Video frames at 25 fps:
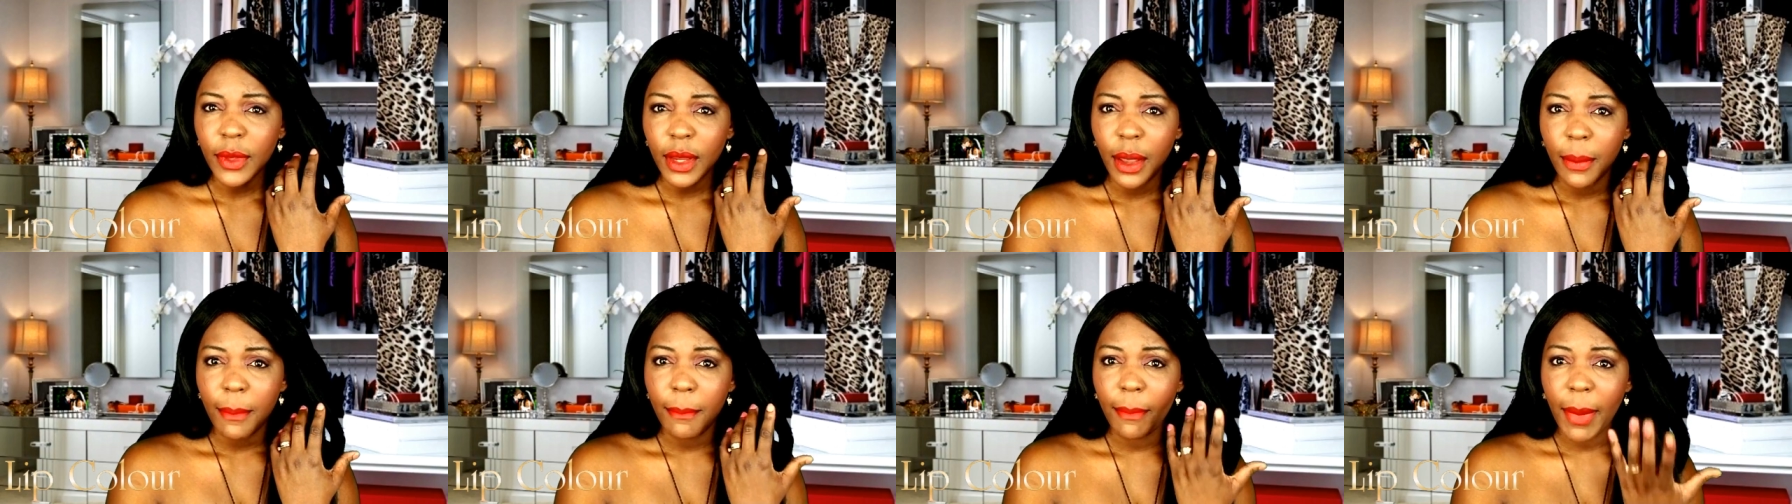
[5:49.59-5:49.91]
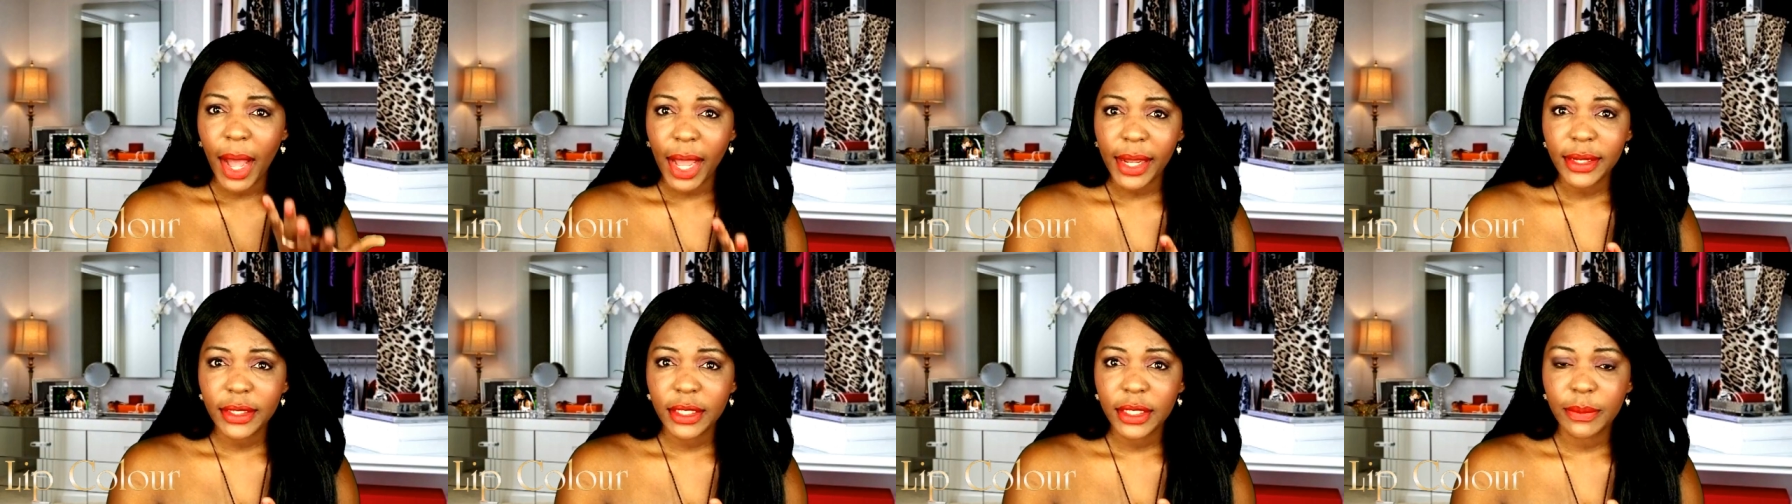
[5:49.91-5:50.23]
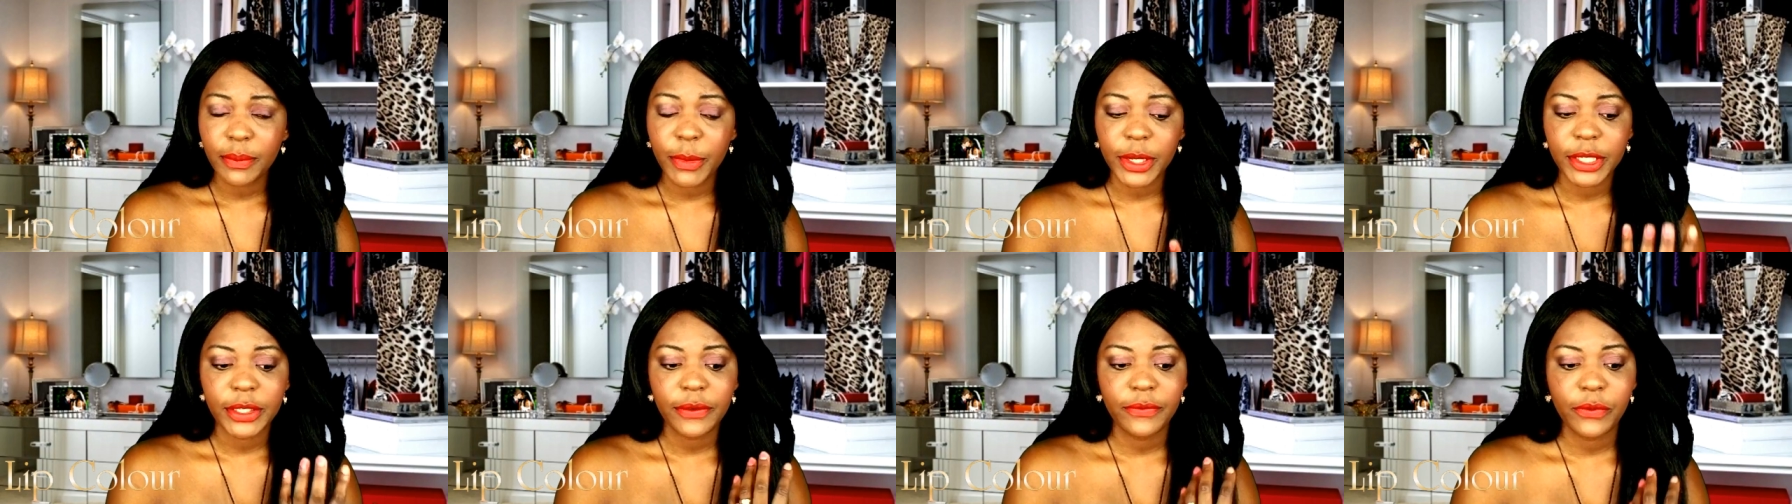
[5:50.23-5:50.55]
matte
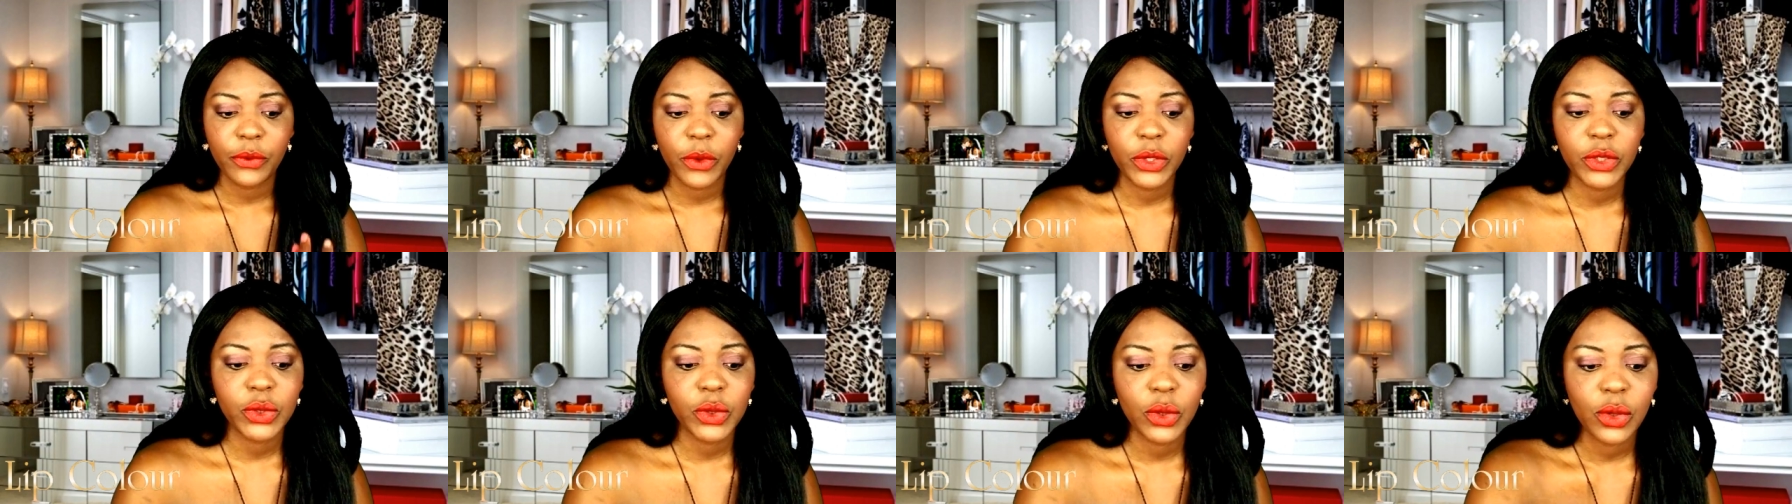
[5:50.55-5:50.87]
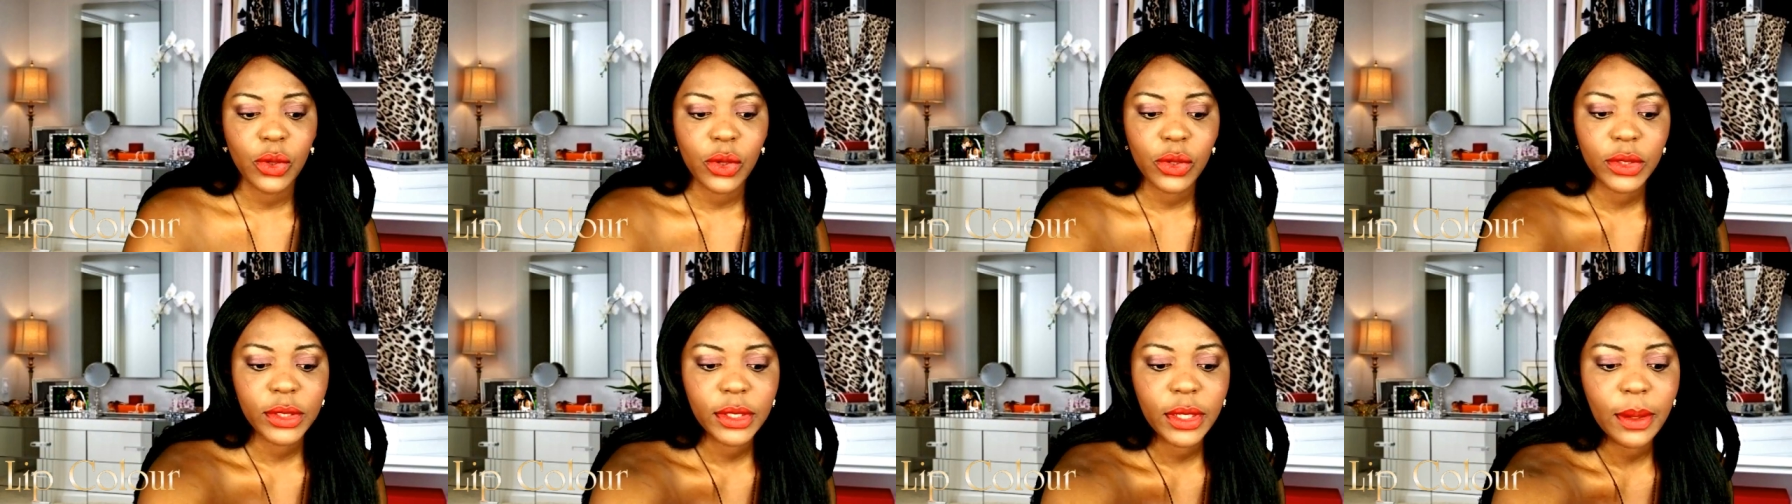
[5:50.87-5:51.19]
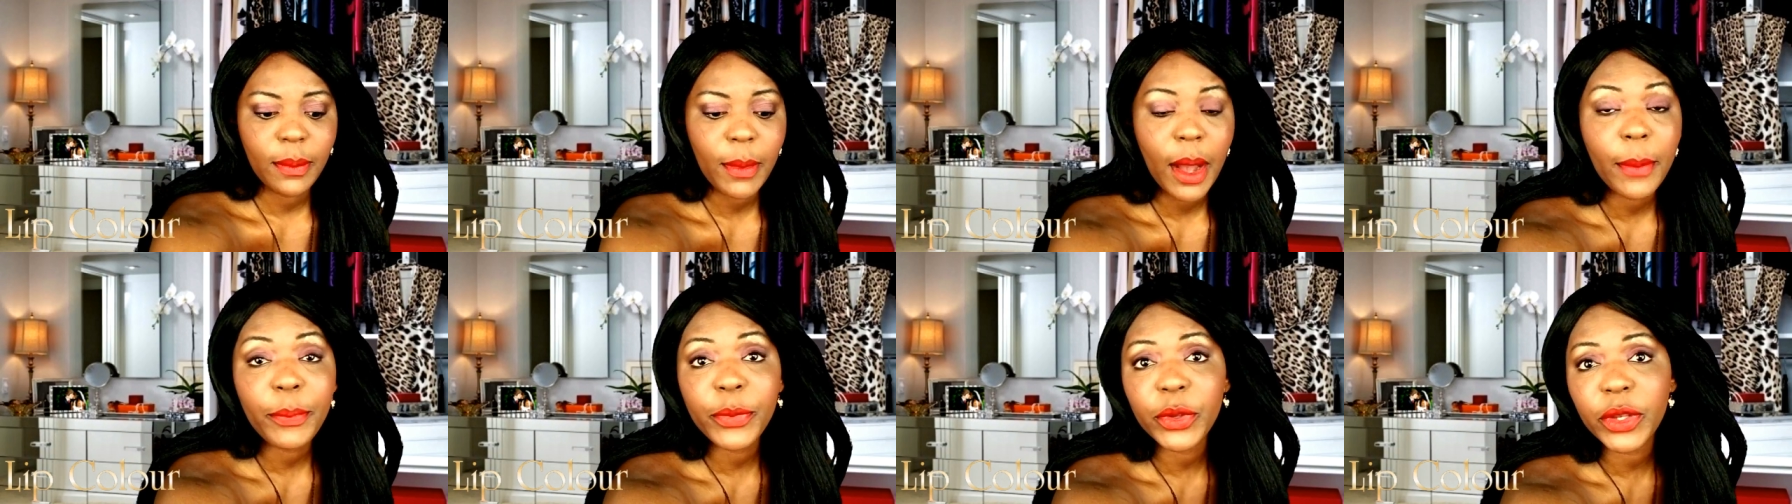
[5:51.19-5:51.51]
but if you want to gloss
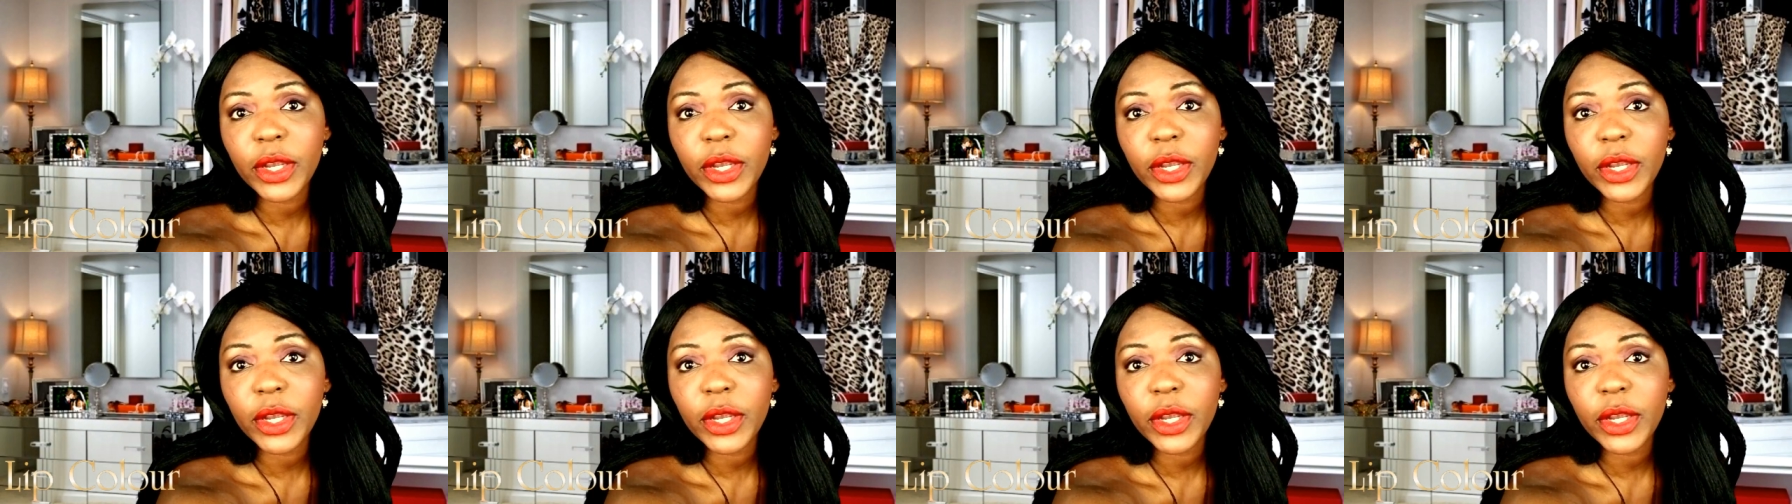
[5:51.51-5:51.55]
them up you